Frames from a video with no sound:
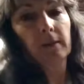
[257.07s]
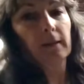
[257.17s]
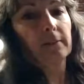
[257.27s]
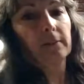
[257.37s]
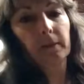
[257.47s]

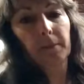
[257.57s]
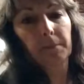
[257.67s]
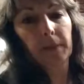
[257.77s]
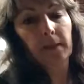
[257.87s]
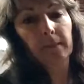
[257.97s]
That's the
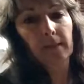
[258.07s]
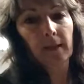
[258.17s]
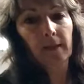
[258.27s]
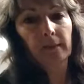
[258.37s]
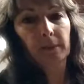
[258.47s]
biggest
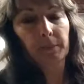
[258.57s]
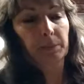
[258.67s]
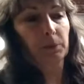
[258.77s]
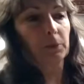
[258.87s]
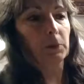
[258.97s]
thing I see
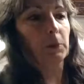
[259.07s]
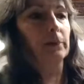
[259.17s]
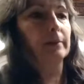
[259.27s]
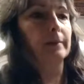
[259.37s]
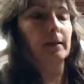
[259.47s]
people do,
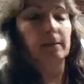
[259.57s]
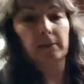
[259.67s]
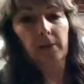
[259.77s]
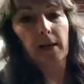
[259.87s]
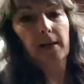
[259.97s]
is they
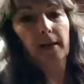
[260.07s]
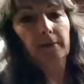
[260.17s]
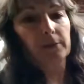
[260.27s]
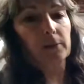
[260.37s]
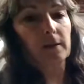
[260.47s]
try to
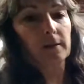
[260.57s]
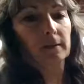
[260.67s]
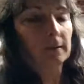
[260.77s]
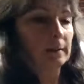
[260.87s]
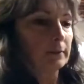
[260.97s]
ask their dog
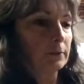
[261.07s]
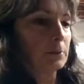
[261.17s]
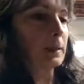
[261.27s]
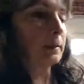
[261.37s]
too many